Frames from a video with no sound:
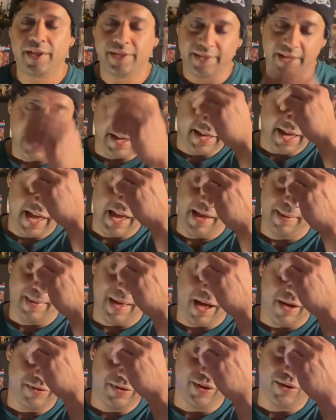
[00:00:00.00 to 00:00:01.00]
that came
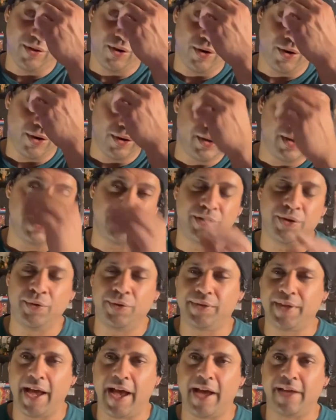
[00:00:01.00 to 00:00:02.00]
out in the early two
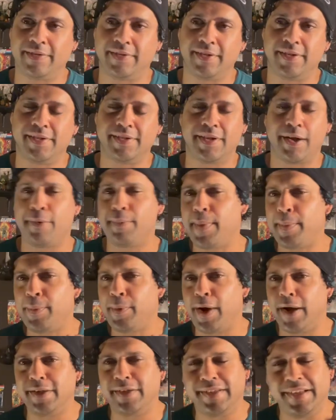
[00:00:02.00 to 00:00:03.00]
thousands. I
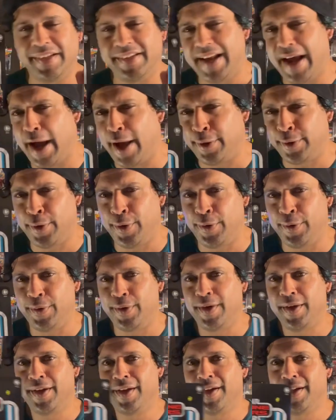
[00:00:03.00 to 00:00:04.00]
remember I used to download
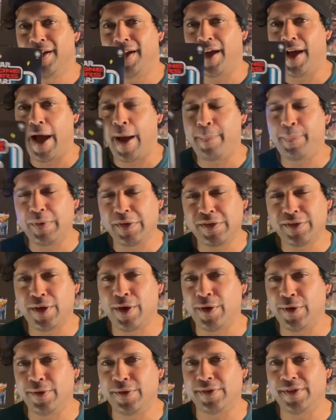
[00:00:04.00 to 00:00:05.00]

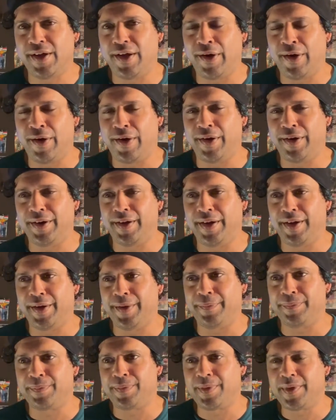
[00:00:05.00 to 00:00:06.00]
episodes on
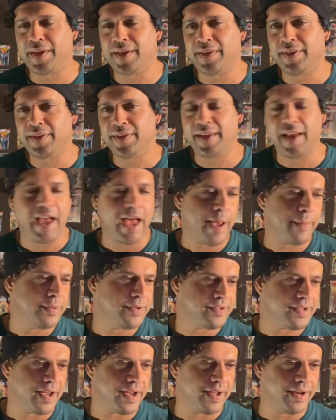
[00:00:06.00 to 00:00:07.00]
um, the
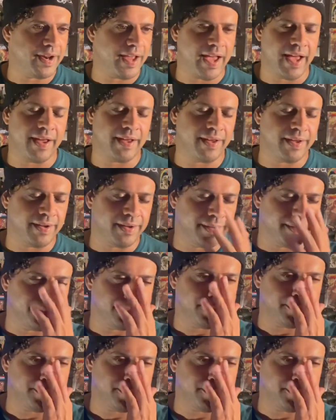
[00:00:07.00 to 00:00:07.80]
Amazon, uh,